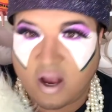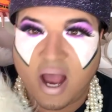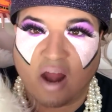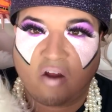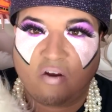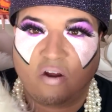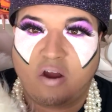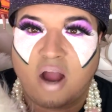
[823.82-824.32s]
So I
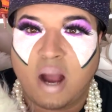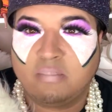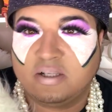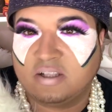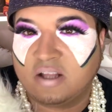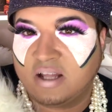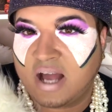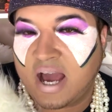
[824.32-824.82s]
don't know. I'm
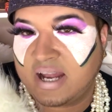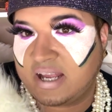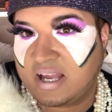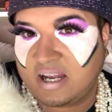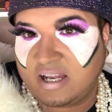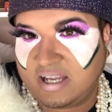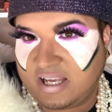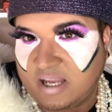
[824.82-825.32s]
just glad I didn't
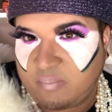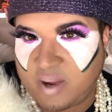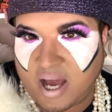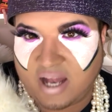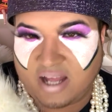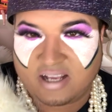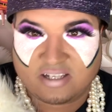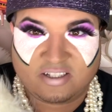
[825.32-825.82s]
get a leaky
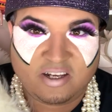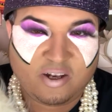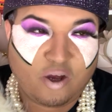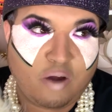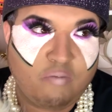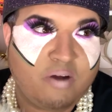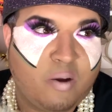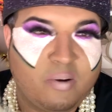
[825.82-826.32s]
palette because you
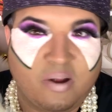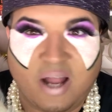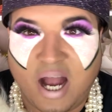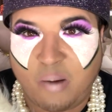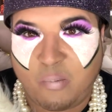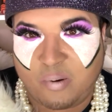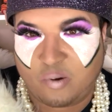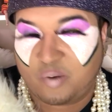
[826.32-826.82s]
know if I would have
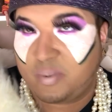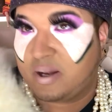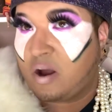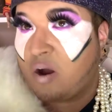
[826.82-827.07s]
got one, it would have been